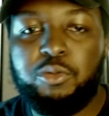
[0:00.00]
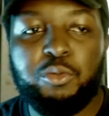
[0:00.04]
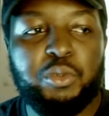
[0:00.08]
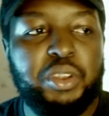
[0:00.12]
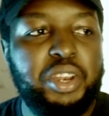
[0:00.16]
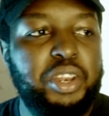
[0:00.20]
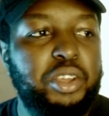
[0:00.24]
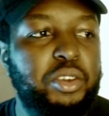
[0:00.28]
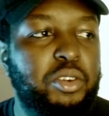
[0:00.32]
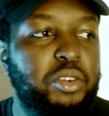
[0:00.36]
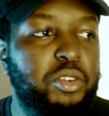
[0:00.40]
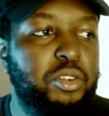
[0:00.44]

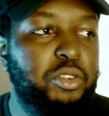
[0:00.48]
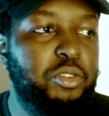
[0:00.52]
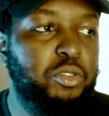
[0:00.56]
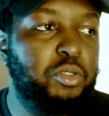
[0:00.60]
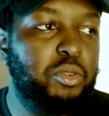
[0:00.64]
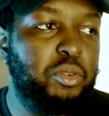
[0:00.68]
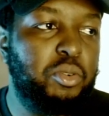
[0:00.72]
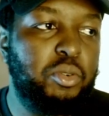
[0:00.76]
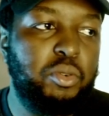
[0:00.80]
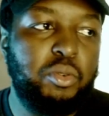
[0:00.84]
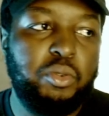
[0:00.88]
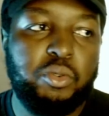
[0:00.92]
really good in
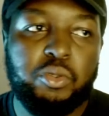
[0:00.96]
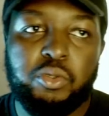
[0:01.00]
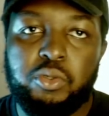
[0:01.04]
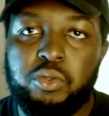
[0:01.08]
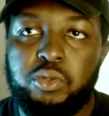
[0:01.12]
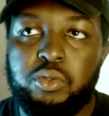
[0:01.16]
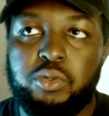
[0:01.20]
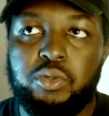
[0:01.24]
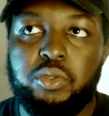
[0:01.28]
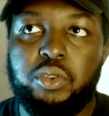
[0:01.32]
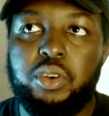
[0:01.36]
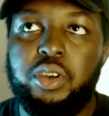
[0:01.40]

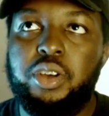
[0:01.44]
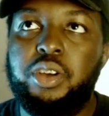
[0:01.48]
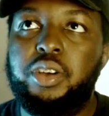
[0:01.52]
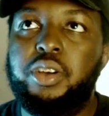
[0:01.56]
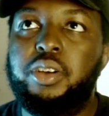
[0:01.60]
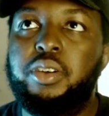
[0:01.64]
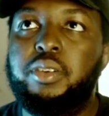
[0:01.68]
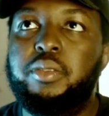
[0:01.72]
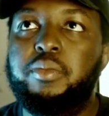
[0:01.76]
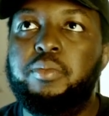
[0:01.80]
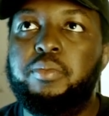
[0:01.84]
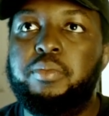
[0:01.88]
all
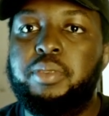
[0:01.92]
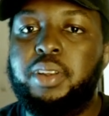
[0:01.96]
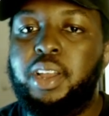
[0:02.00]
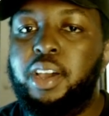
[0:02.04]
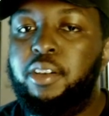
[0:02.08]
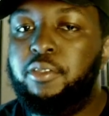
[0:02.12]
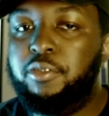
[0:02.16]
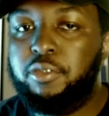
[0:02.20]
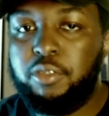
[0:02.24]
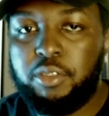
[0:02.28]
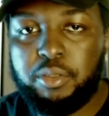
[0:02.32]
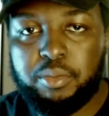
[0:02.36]

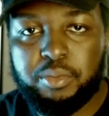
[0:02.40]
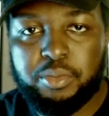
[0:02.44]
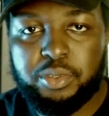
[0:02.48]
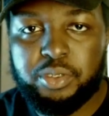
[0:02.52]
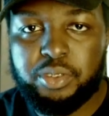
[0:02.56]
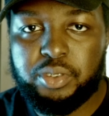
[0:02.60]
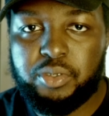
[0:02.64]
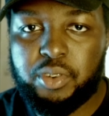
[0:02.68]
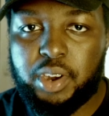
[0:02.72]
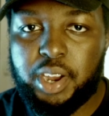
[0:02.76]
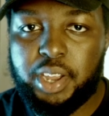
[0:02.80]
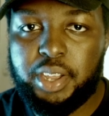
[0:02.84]
platforms,
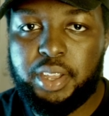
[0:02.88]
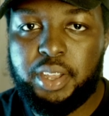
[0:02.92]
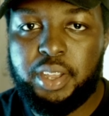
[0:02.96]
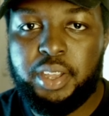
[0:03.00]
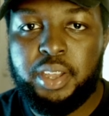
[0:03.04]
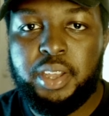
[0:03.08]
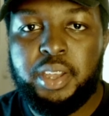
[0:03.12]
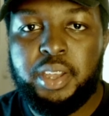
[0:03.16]
right?